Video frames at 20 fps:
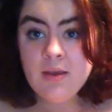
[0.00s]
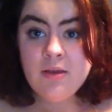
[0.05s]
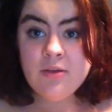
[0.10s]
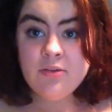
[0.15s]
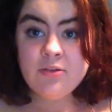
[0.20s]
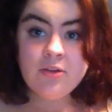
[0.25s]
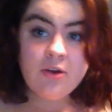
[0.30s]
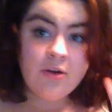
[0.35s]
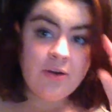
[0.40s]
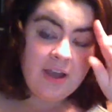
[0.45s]

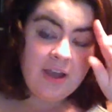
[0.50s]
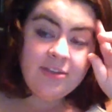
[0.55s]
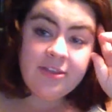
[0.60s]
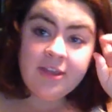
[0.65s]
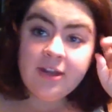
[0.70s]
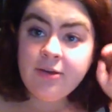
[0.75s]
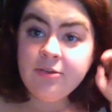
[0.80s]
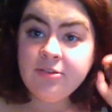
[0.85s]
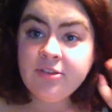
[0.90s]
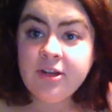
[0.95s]
So I
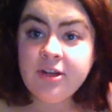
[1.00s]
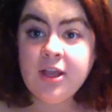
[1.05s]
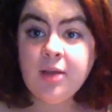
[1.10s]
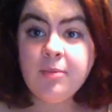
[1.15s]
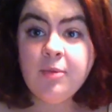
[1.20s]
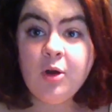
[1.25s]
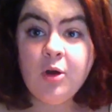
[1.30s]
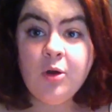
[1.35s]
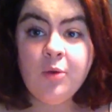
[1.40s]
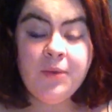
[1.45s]
said I was going to
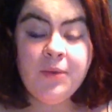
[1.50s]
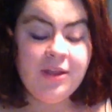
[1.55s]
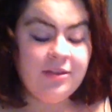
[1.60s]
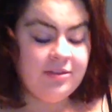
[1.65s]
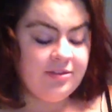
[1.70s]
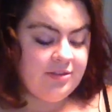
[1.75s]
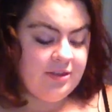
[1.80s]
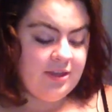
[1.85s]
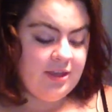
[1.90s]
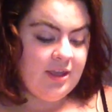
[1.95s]
come home and
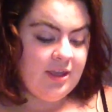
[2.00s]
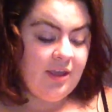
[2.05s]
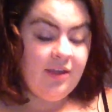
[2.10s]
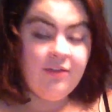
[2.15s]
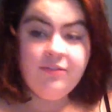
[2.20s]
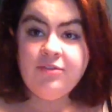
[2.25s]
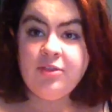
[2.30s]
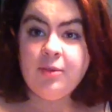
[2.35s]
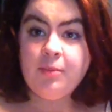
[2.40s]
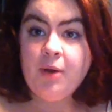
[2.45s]
see
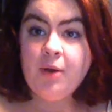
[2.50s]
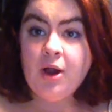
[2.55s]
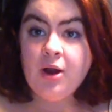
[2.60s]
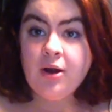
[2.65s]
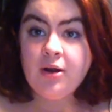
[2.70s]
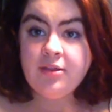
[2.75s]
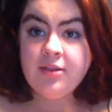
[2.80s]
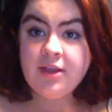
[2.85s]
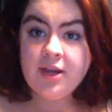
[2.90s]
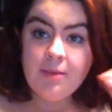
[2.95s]
if the
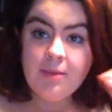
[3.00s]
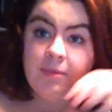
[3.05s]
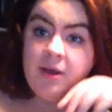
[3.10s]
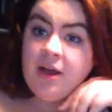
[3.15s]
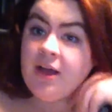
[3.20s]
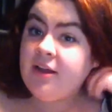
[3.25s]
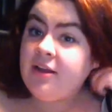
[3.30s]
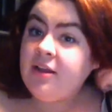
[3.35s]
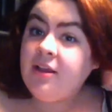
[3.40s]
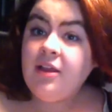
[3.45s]
part that I
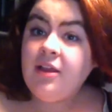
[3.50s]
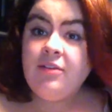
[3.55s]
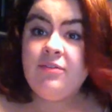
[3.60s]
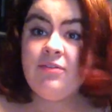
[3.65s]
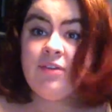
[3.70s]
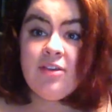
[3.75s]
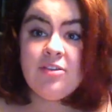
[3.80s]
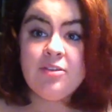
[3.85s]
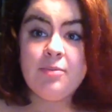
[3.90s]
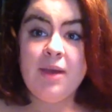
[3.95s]
bought
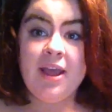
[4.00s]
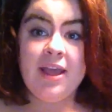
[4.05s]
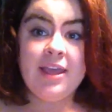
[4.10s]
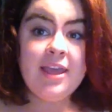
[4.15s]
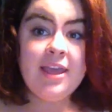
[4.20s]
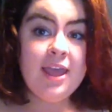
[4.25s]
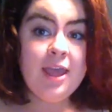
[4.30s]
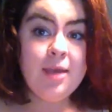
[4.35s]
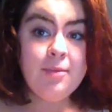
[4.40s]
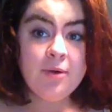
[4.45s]
fixed my
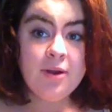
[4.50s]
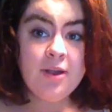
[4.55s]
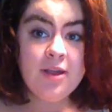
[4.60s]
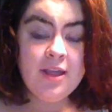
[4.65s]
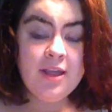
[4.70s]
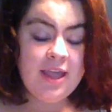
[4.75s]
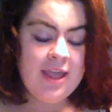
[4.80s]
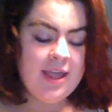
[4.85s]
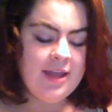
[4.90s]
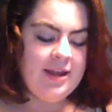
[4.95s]
camera,
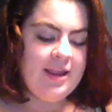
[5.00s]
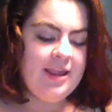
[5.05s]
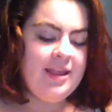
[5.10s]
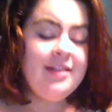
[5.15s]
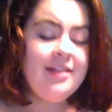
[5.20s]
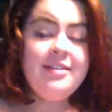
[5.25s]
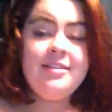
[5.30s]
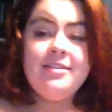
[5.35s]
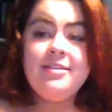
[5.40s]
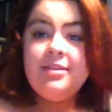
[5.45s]
and it
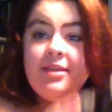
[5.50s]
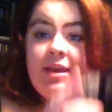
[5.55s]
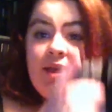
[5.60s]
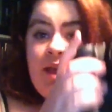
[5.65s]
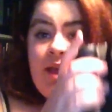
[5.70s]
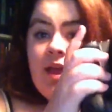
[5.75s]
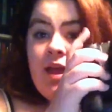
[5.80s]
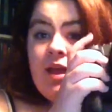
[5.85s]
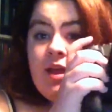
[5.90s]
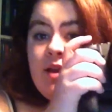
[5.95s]

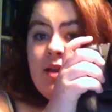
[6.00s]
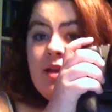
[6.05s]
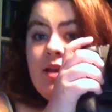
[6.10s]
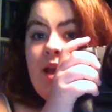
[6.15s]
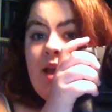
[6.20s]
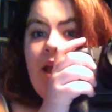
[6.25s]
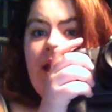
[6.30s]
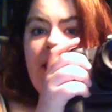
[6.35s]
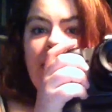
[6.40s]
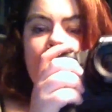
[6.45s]
did,
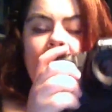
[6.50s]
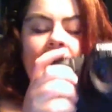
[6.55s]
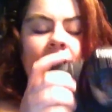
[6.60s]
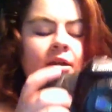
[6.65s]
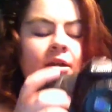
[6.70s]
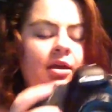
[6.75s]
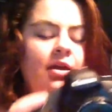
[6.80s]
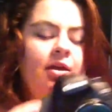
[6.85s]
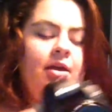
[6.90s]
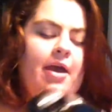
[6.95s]
yay!
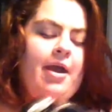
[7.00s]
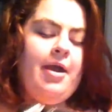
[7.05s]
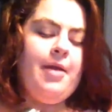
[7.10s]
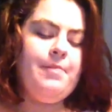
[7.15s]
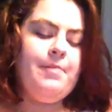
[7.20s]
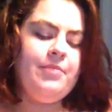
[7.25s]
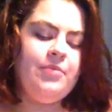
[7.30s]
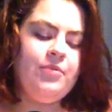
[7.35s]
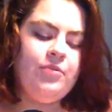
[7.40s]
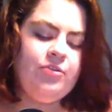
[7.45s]

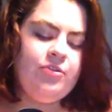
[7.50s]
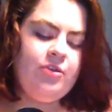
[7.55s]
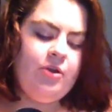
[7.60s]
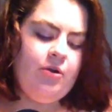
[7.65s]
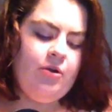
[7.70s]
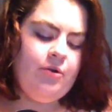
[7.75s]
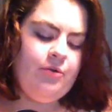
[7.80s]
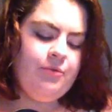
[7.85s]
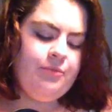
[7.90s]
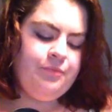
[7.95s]

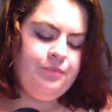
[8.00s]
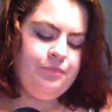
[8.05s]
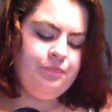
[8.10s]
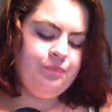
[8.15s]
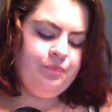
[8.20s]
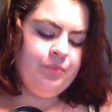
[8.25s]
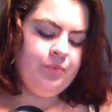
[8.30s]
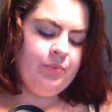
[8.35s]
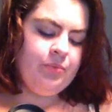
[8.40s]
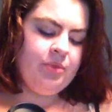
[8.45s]
So,
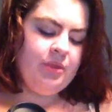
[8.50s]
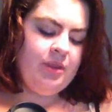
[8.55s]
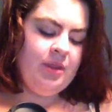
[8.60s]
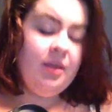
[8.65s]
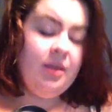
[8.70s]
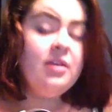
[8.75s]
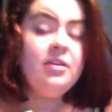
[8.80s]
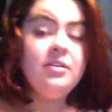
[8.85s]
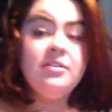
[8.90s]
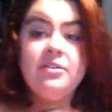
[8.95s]

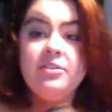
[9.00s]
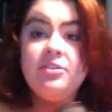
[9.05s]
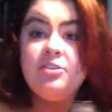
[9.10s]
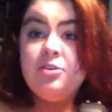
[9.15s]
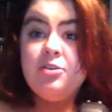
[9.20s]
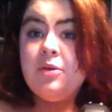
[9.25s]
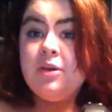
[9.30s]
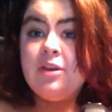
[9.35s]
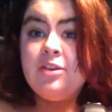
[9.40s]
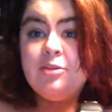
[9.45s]
just
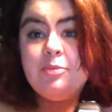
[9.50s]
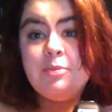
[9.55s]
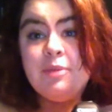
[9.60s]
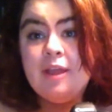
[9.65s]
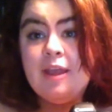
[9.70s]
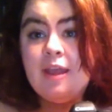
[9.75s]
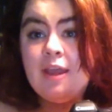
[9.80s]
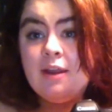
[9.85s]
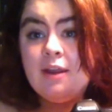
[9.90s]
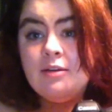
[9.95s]
to
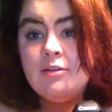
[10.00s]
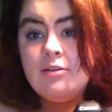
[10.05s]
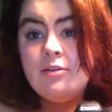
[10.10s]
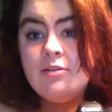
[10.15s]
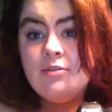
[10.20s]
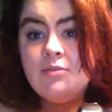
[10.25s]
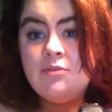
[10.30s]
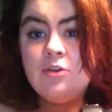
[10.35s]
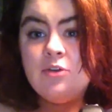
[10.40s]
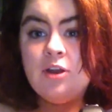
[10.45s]
explain
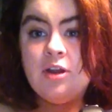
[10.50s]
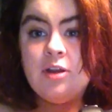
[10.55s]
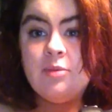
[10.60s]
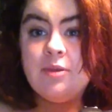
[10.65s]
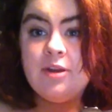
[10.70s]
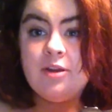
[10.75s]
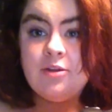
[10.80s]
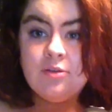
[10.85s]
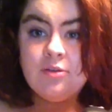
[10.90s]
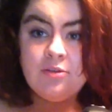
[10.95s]
for
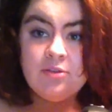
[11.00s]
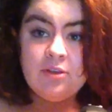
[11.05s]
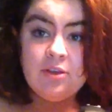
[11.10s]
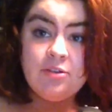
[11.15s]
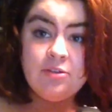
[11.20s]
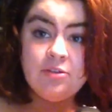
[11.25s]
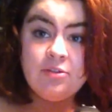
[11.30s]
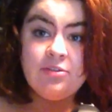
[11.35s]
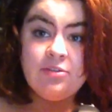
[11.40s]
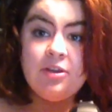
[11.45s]
anybody who's
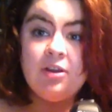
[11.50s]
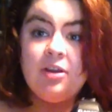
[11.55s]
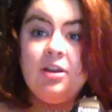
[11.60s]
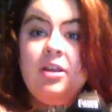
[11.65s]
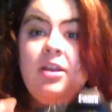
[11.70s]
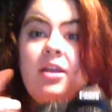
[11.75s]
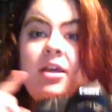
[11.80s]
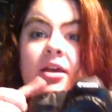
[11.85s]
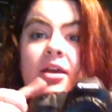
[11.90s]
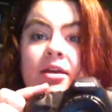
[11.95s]
interested,
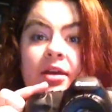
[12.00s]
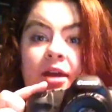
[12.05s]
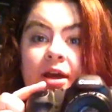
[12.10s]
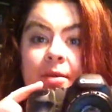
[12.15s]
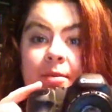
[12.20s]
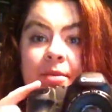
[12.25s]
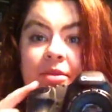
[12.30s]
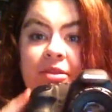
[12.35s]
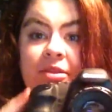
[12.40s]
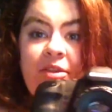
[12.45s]

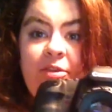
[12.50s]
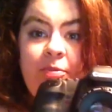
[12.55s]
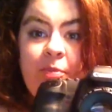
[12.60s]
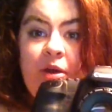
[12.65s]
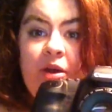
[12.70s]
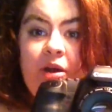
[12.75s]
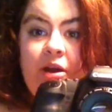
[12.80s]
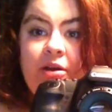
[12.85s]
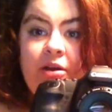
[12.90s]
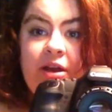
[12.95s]
this
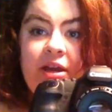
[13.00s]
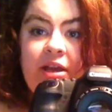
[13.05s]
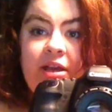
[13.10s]
part right